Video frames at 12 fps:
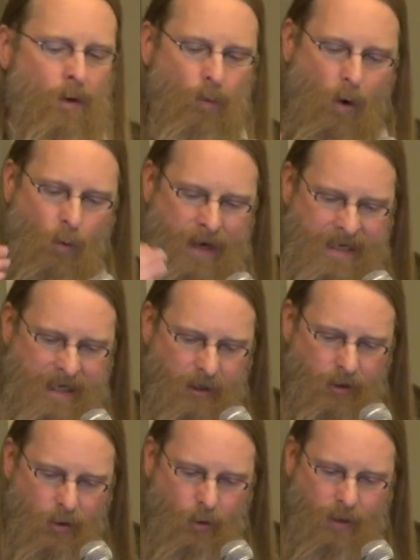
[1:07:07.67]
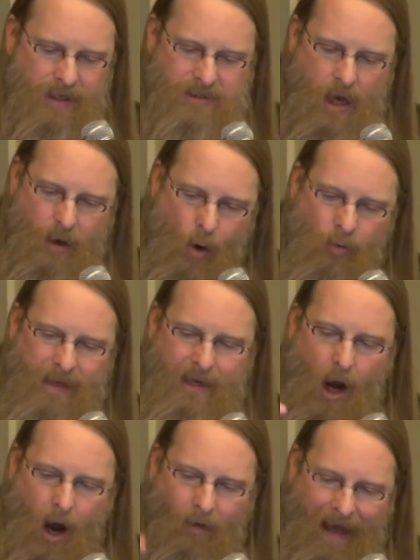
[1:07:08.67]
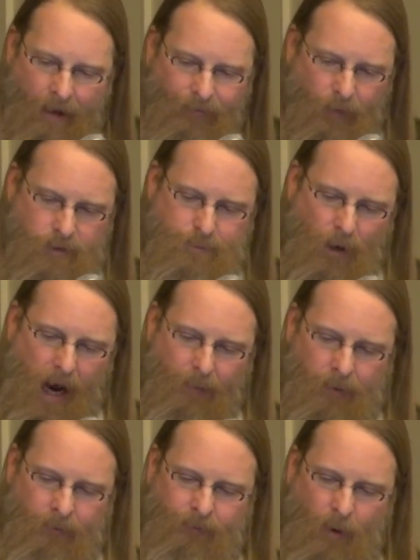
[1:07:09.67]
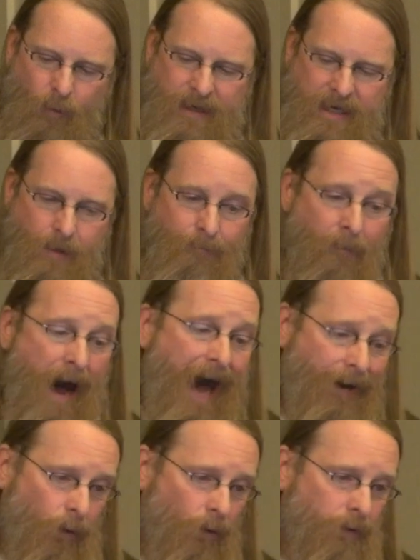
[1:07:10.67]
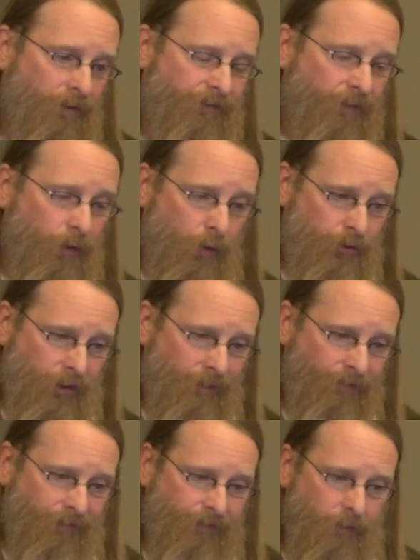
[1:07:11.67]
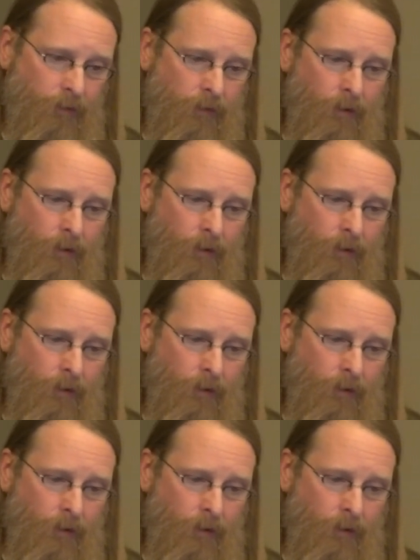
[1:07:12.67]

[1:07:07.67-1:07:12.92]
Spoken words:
What we need to do is not only call out those problems, but we need to model the solutions.